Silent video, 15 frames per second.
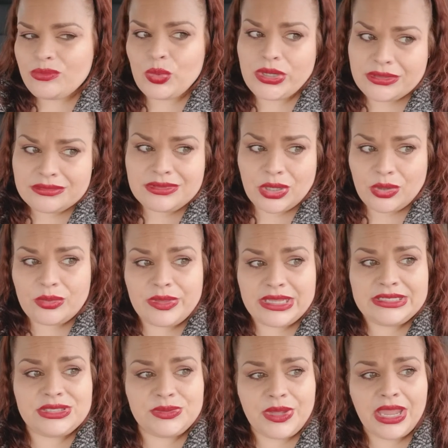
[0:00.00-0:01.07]
well, no,
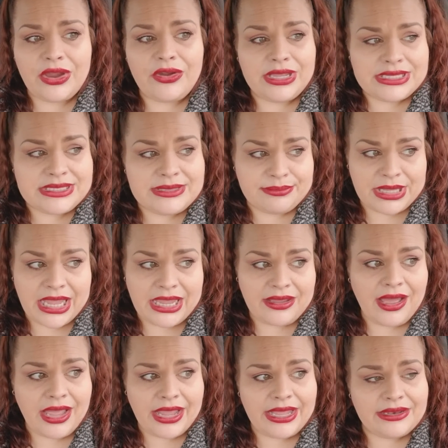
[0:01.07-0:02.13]
they do carry some like
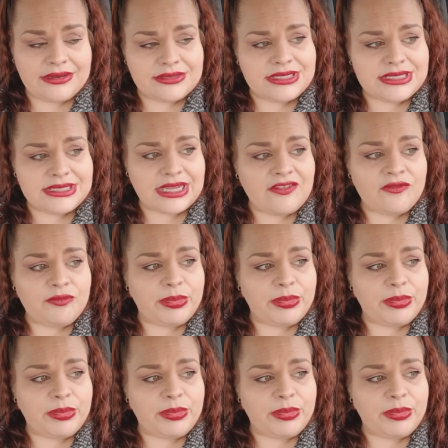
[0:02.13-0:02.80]
high end stuff,